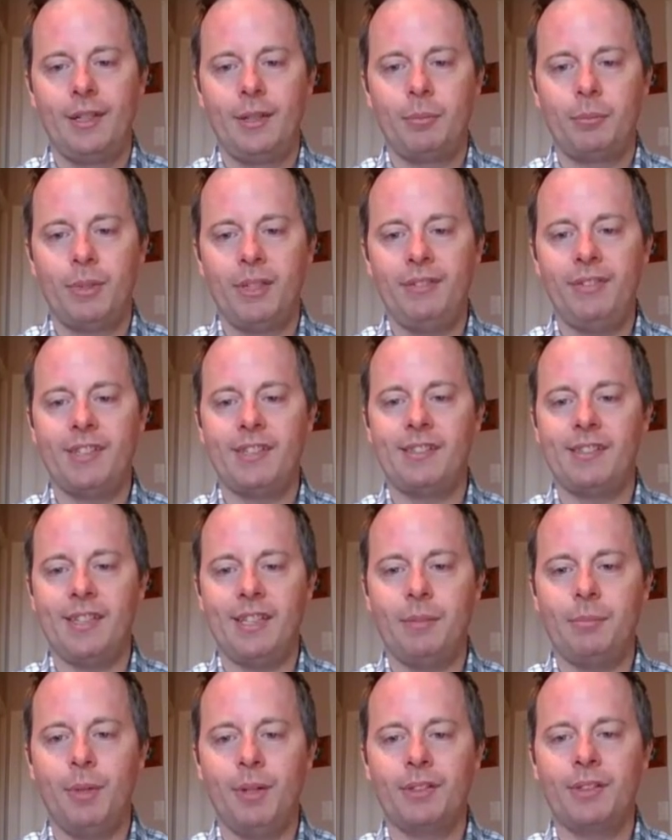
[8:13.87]

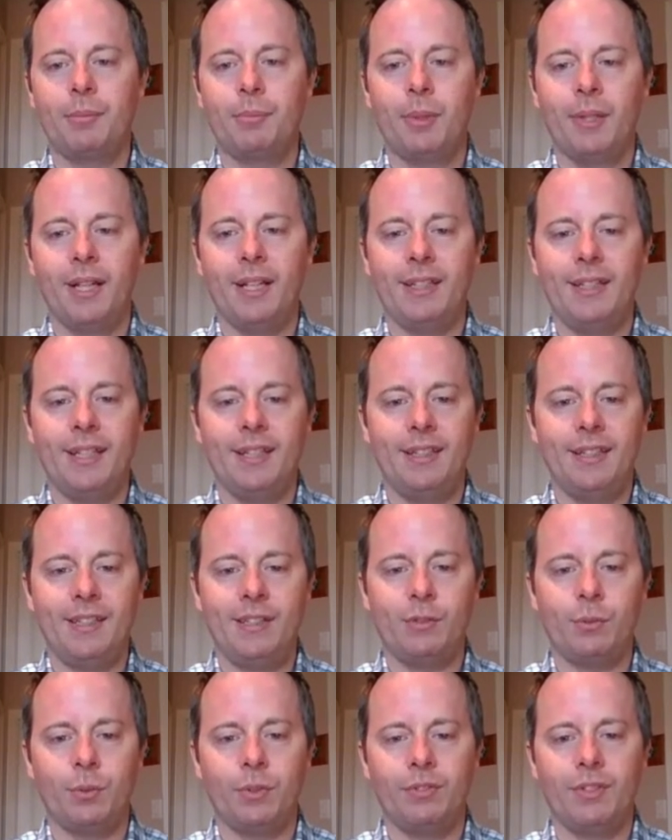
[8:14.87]
Previously, multiple
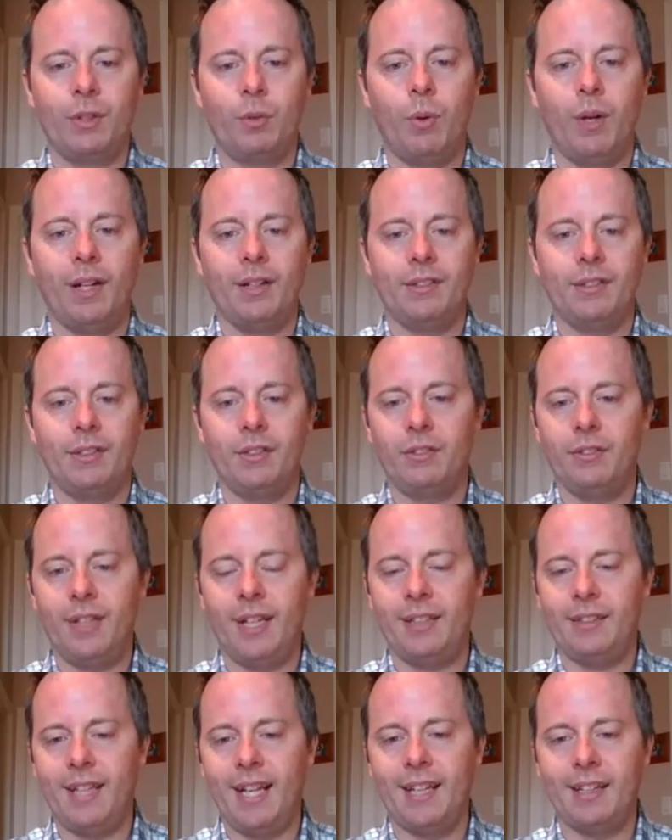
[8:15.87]
identities were required to
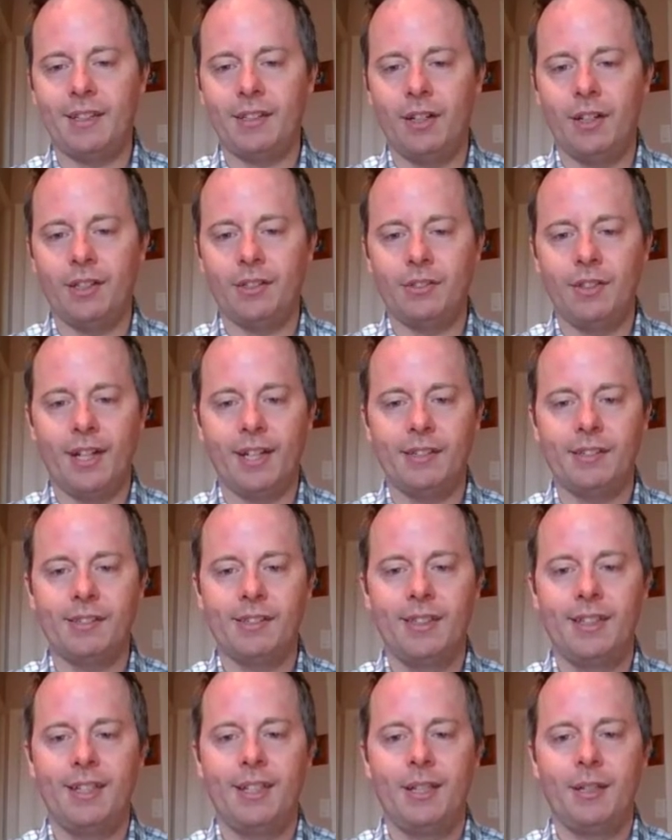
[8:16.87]
create data contracts,
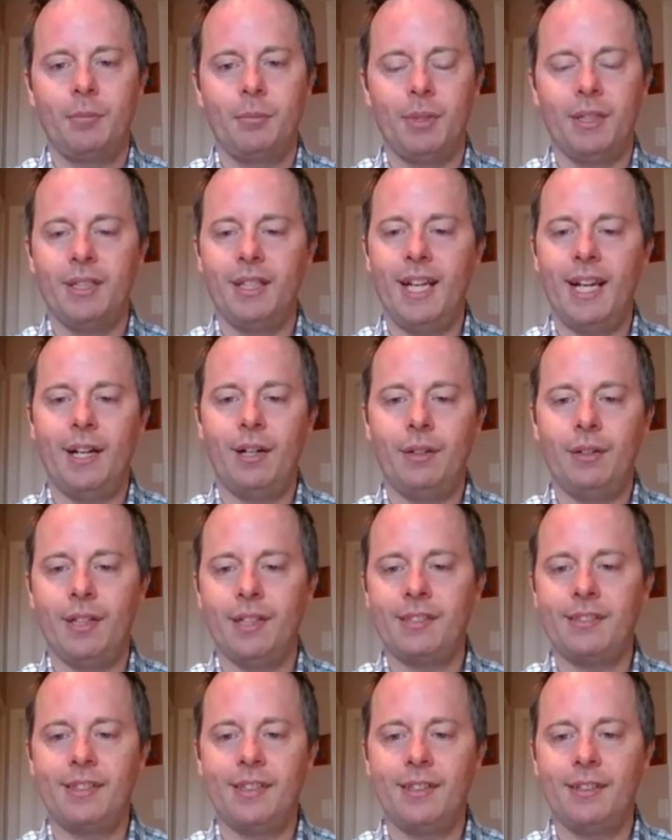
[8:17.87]
but now
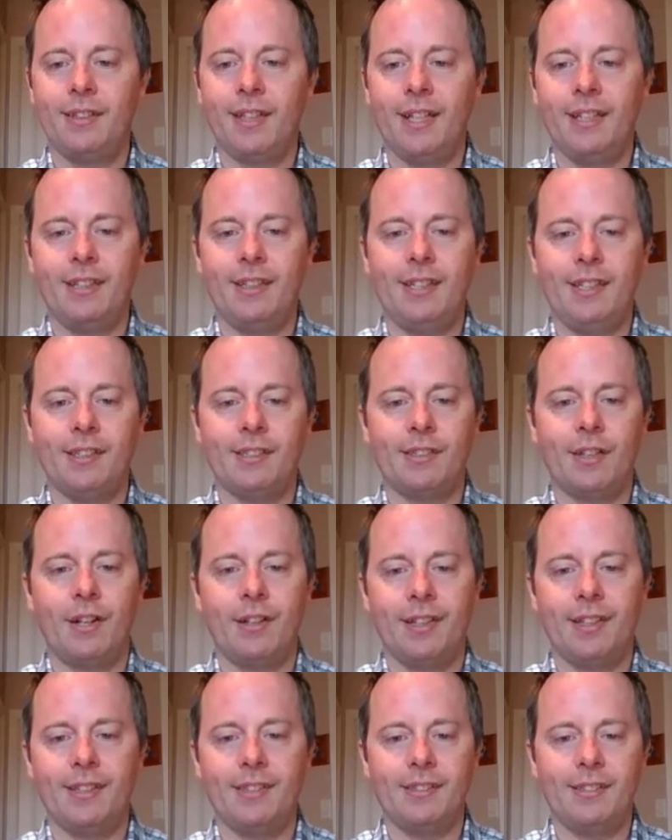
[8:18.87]
a single entity is all
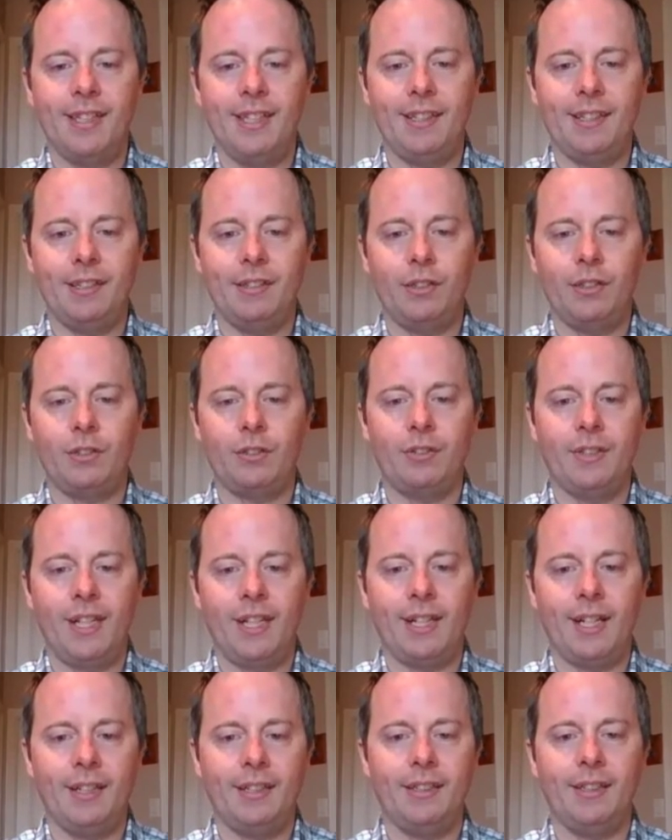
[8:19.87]
that is needed to
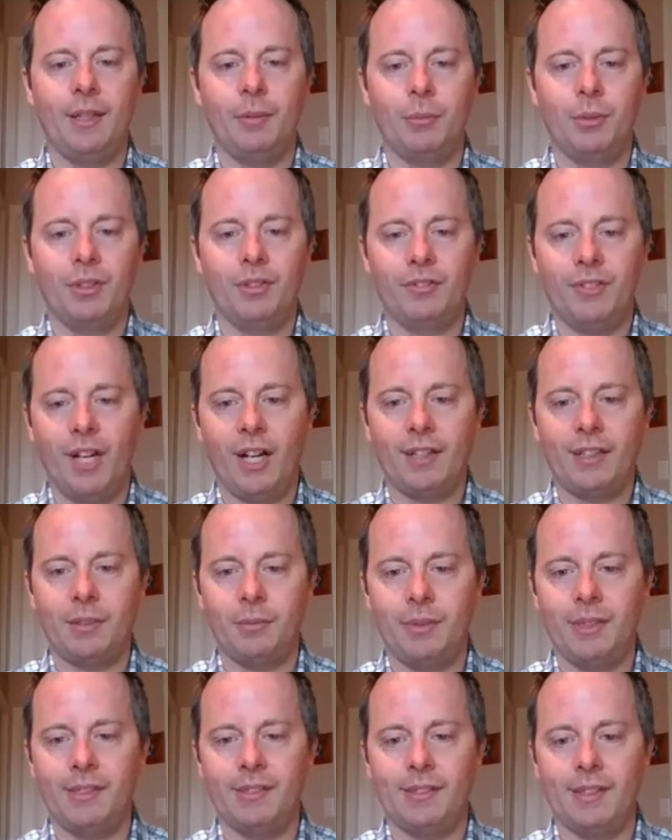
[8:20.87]
create any number of
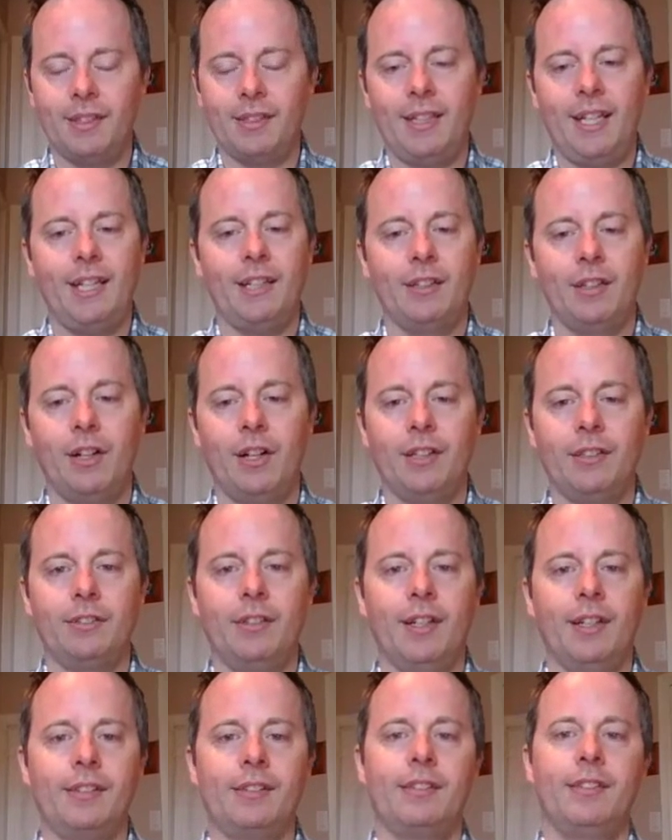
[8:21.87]
documents and data
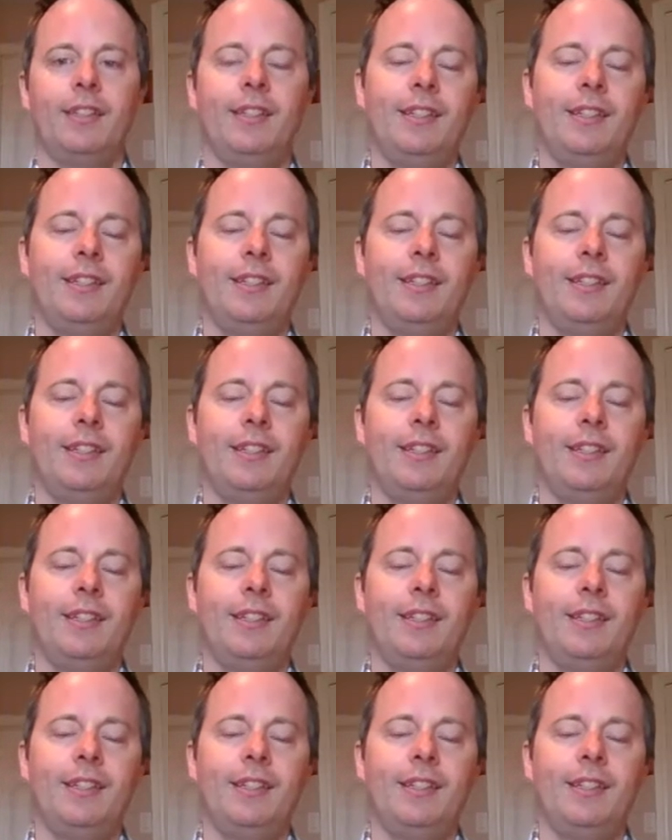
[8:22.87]
contracts.